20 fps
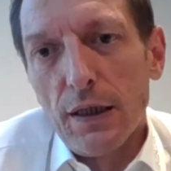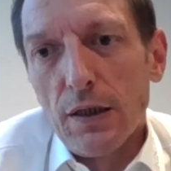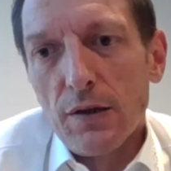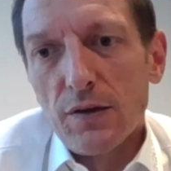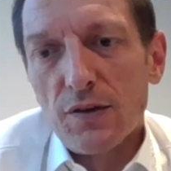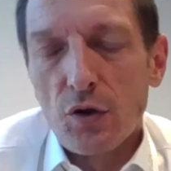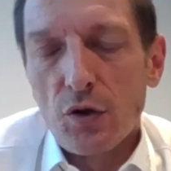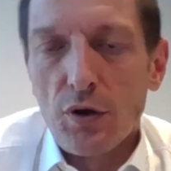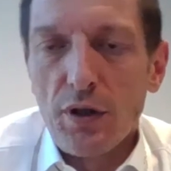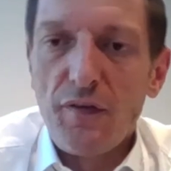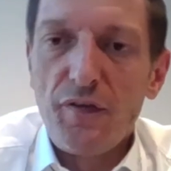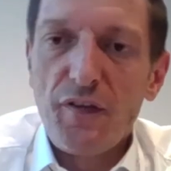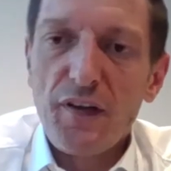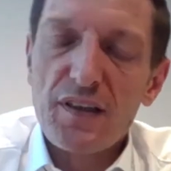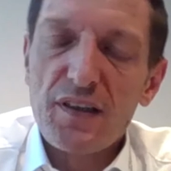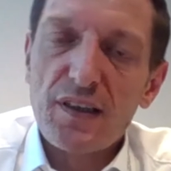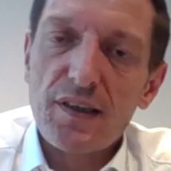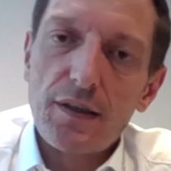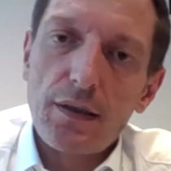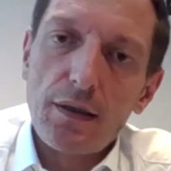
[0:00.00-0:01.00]
So if
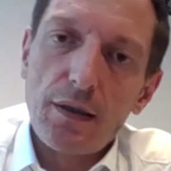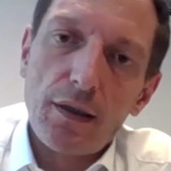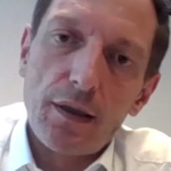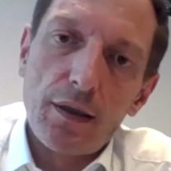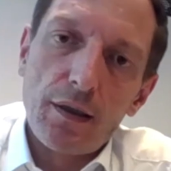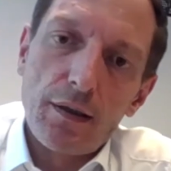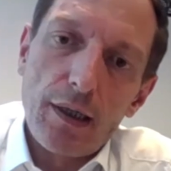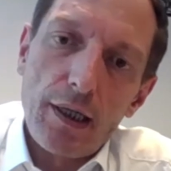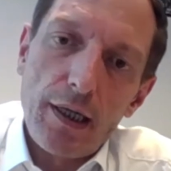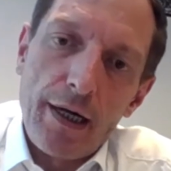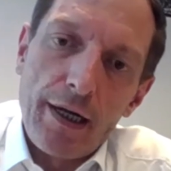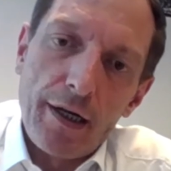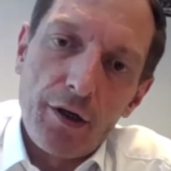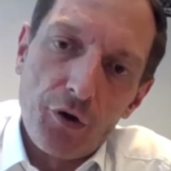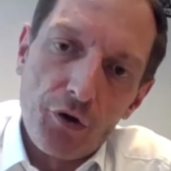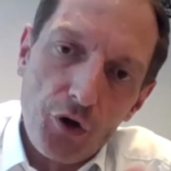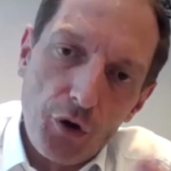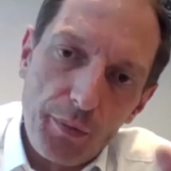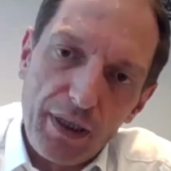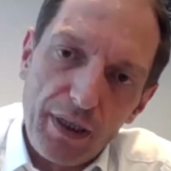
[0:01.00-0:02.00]
it's the
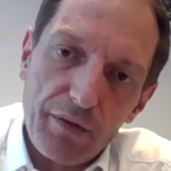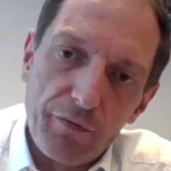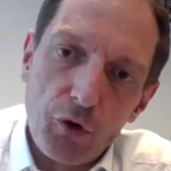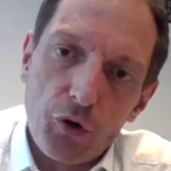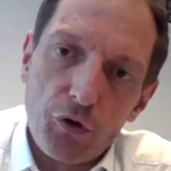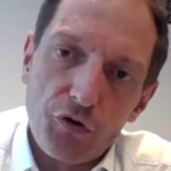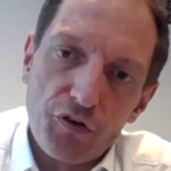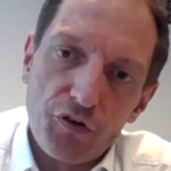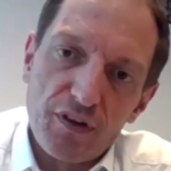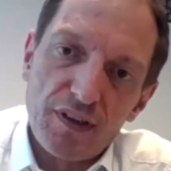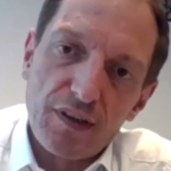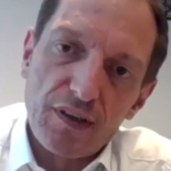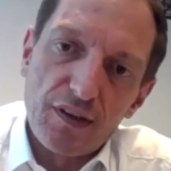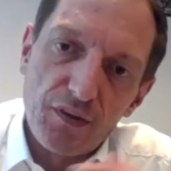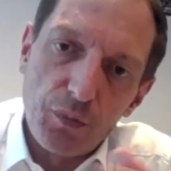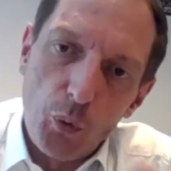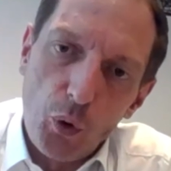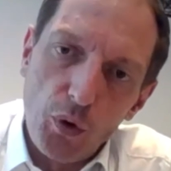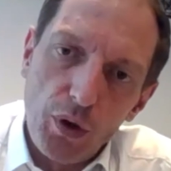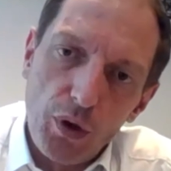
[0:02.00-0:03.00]
economic versions, the
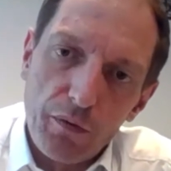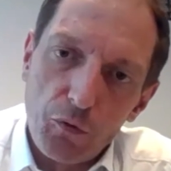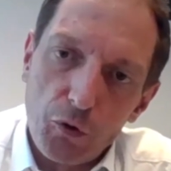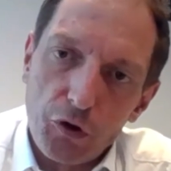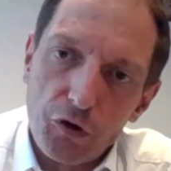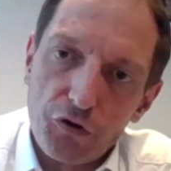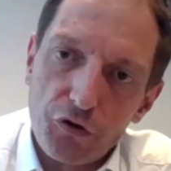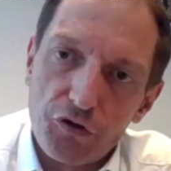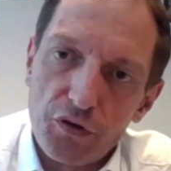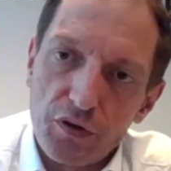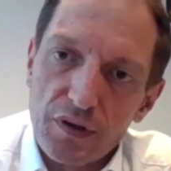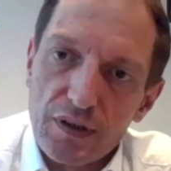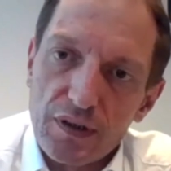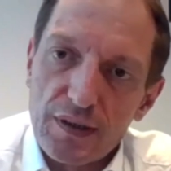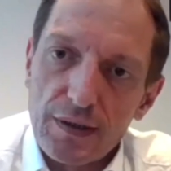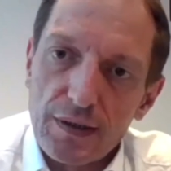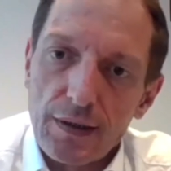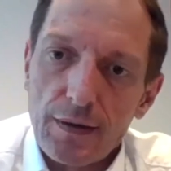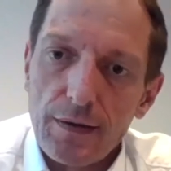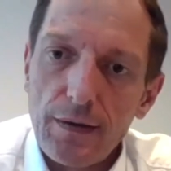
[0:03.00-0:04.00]
smaller versions,
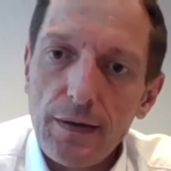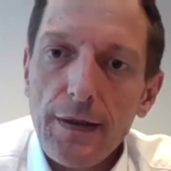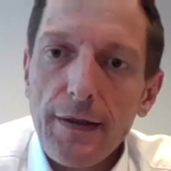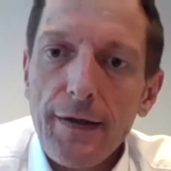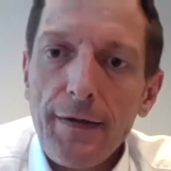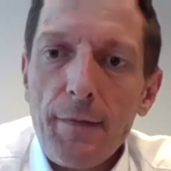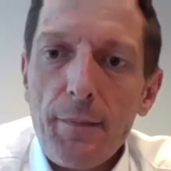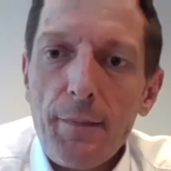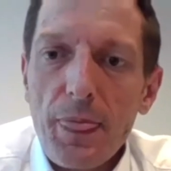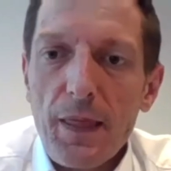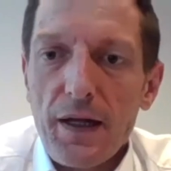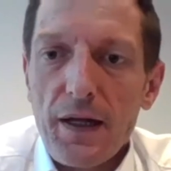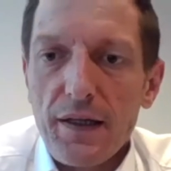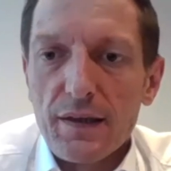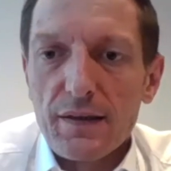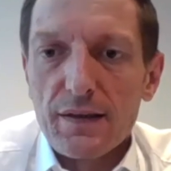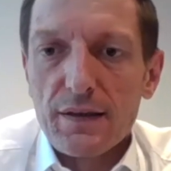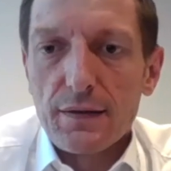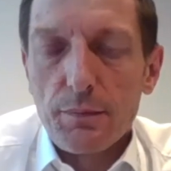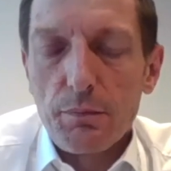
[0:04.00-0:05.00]
yeah, then
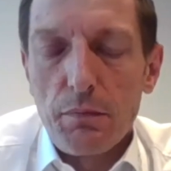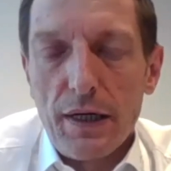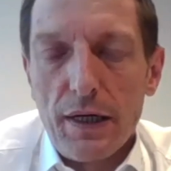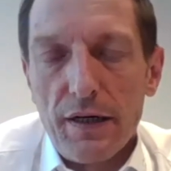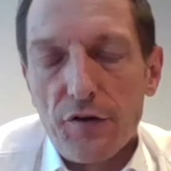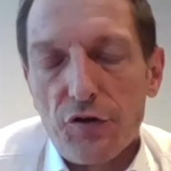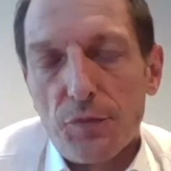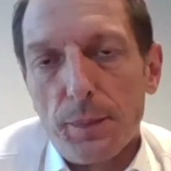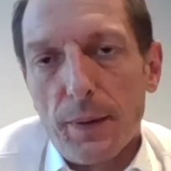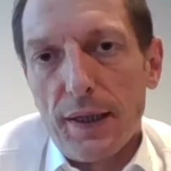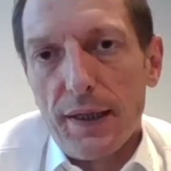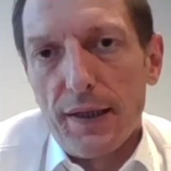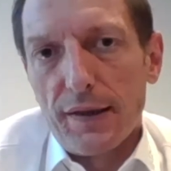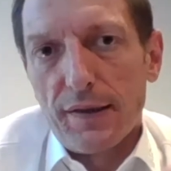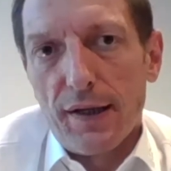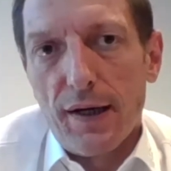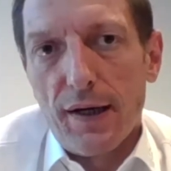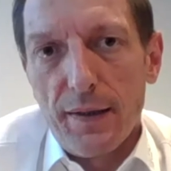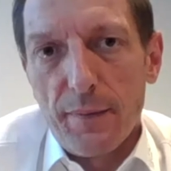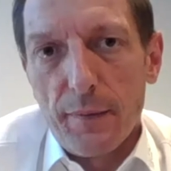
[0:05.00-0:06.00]
it's managed by a
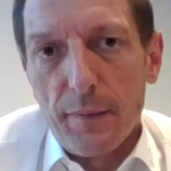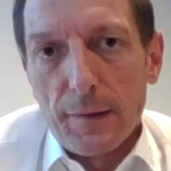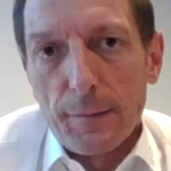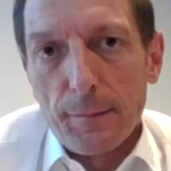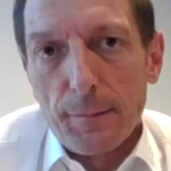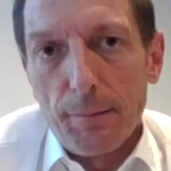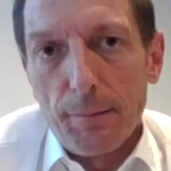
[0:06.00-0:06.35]
timer,